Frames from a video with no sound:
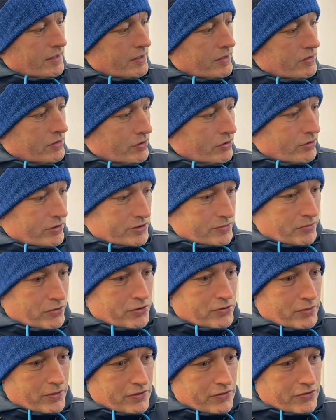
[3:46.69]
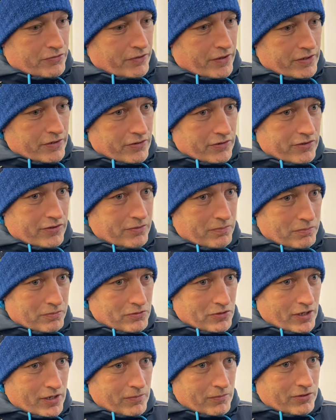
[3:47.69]
you know, I suppose when there's fires,
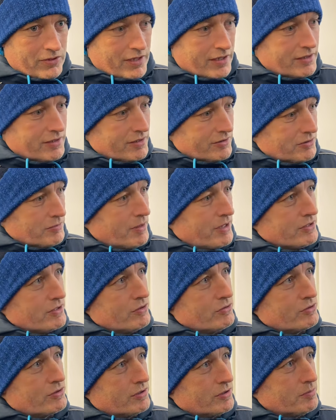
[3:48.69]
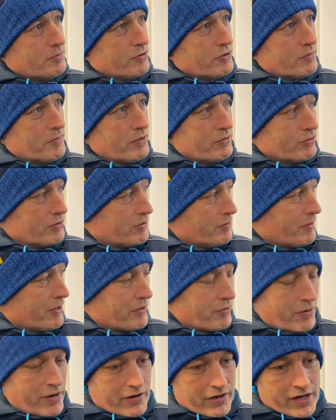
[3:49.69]
Seamus Kennedy is the man you look to to put him out, no
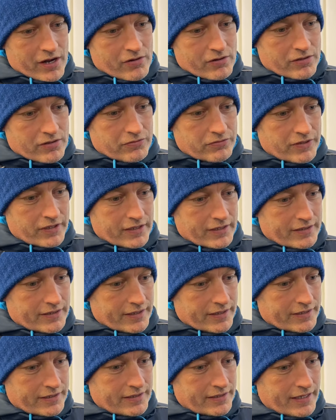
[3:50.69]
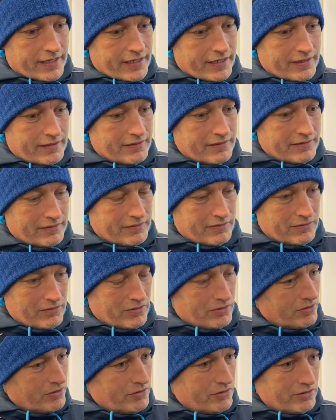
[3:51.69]
matter where they are in the field, and. Uh,
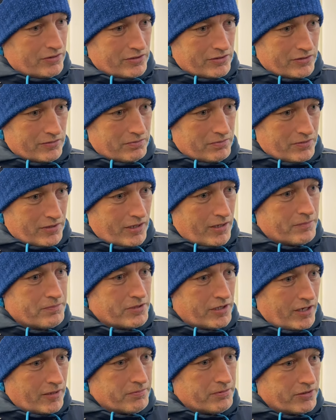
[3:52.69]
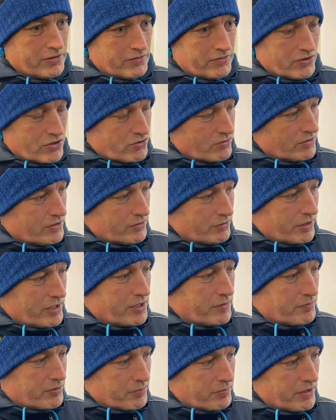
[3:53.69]
you know, he's a top, top individual in the way he
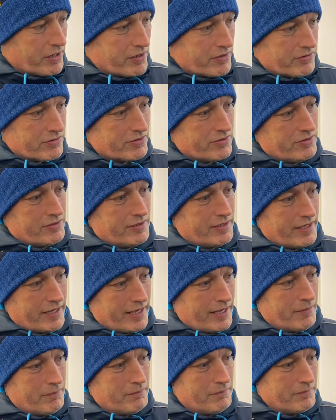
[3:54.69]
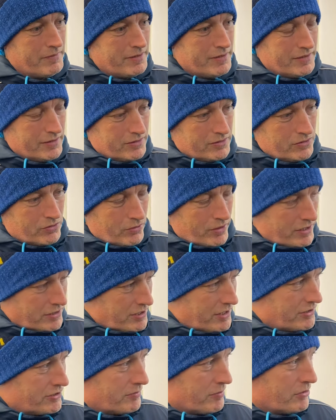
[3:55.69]
prepares, um, the way he
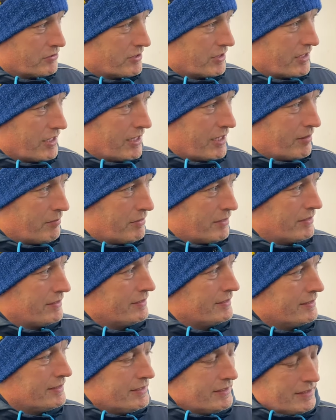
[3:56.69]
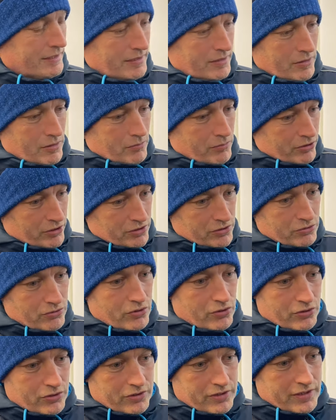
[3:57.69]
thinks about the game, and but I do
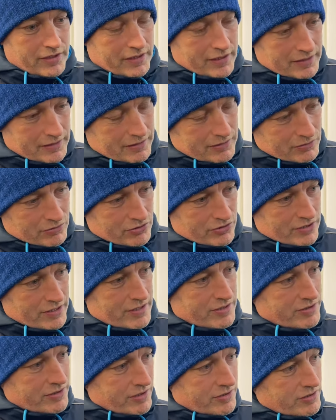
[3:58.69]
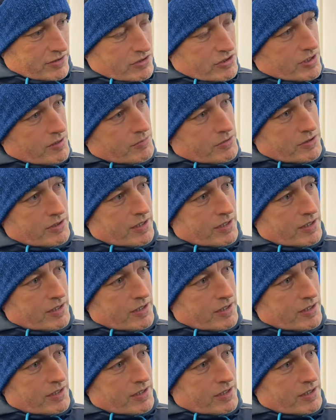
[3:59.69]
know the, the resilience that's in Seamus